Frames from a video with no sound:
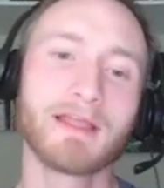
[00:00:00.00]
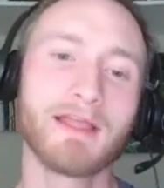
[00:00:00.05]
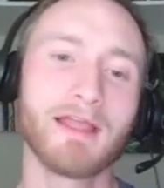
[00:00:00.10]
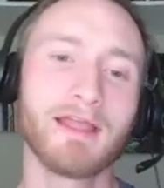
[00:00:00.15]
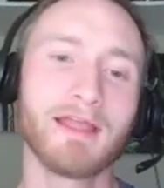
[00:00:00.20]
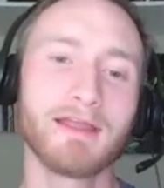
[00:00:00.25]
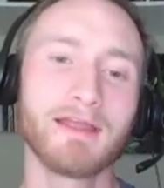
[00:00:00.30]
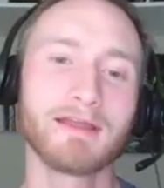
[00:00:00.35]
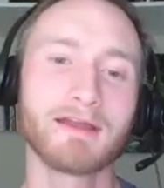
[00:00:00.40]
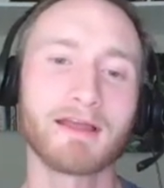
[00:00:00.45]

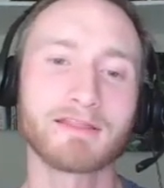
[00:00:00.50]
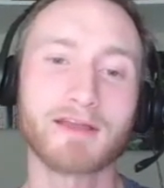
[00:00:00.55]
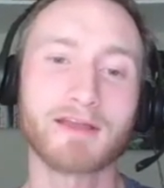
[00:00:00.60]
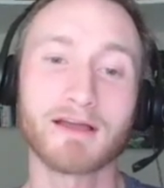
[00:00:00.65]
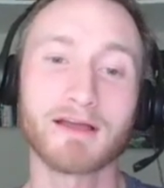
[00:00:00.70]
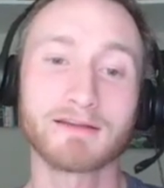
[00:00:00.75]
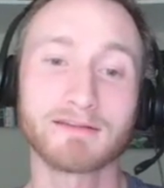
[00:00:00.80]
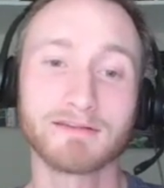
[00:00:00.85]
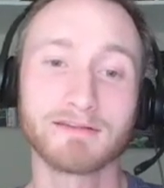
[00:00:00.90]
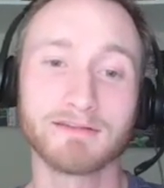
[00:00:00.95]
and I
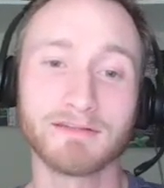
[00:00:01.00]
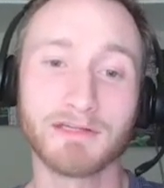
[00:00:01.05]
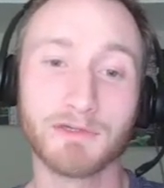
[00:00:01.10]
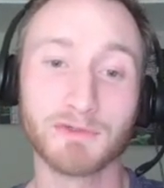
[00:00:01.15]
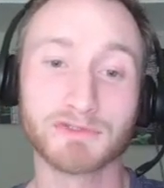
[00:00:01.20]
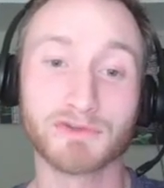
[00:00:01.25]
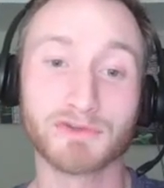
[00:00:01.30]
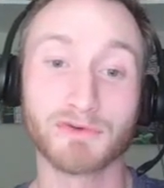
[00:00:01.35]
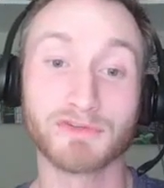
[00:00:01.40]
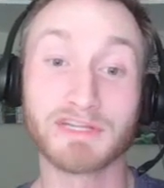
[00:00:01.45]
thought it
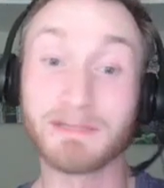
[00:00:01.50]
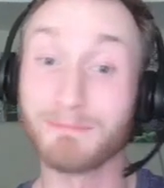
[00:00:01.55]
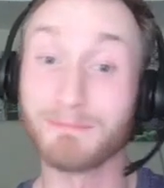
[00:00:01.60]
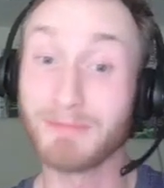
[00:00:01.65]
was only